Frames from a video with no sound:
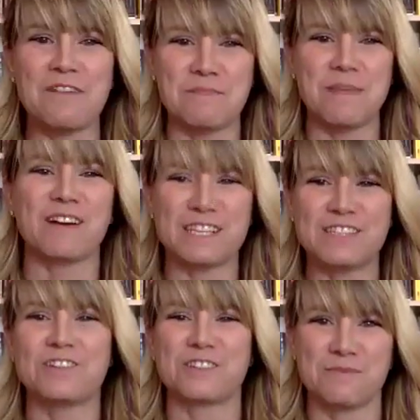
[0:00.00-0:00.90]
would marry
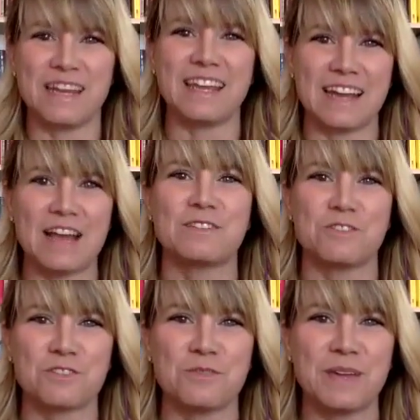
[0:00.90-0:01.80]
social media and have
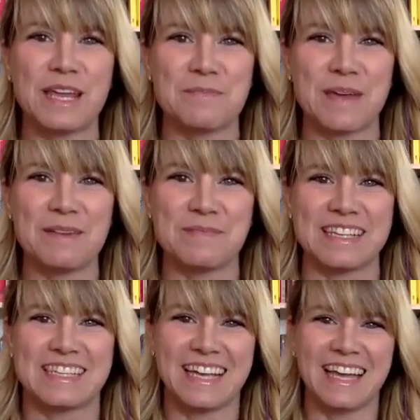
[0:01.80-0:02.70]
social media
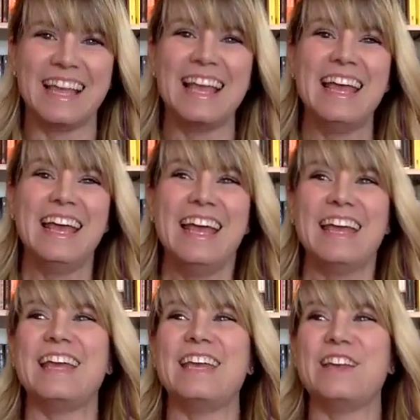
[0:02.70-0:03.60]
babies.
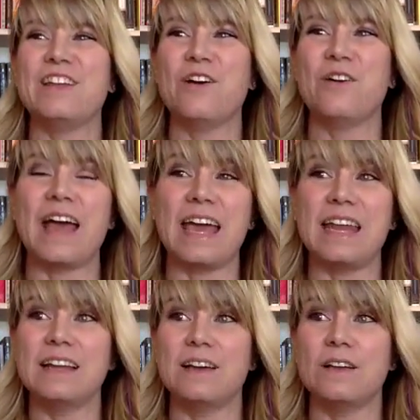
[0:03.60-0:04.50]

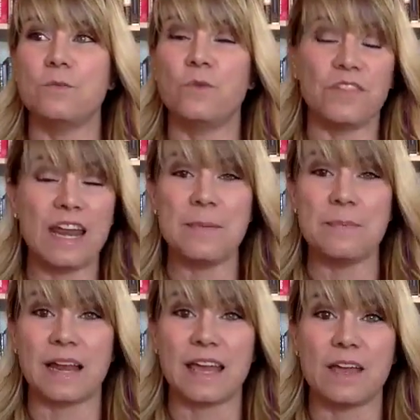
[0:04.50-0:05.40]
And with
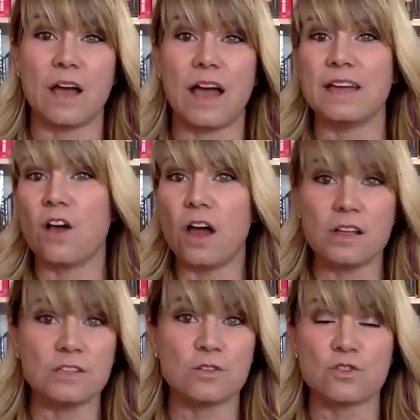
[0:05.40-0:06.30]
anybody, I got
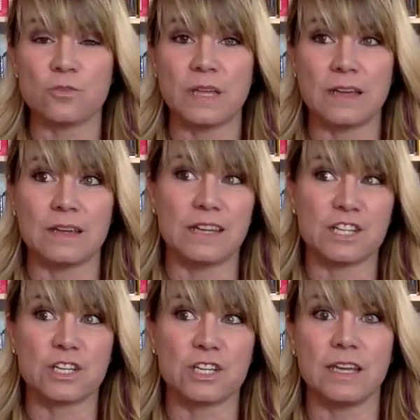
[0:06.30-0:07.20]
on social media
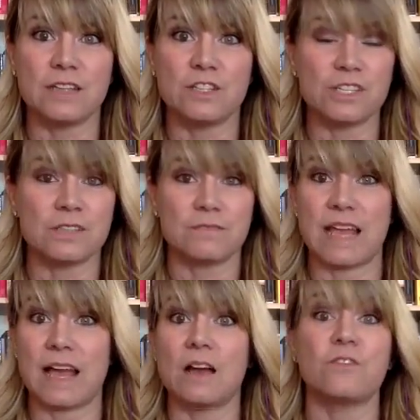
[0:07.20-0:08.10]
initially just
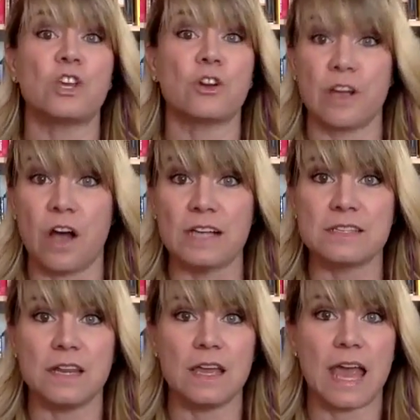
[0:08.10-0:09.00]
out of
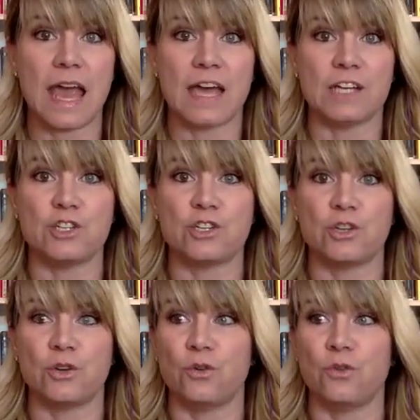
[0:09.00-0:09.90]
curiosity and
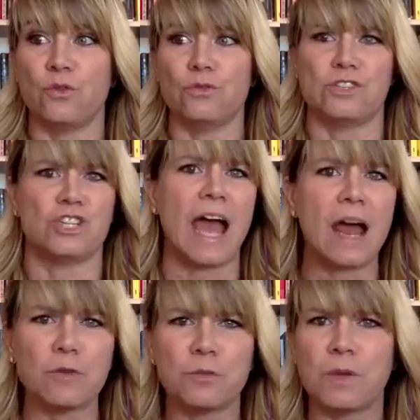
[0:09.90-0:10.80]
to
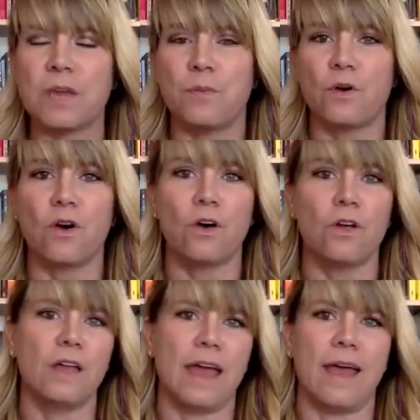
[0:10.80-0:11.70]
chat with
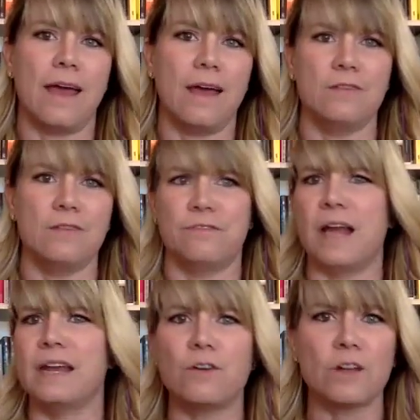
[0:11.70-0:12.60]
people and
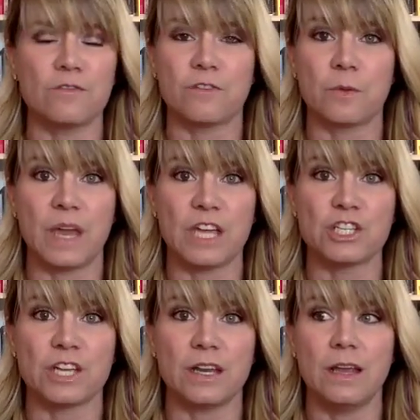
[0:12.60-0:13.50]
find out
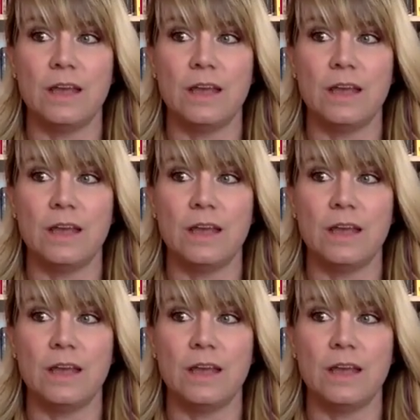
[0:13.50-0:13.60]
information.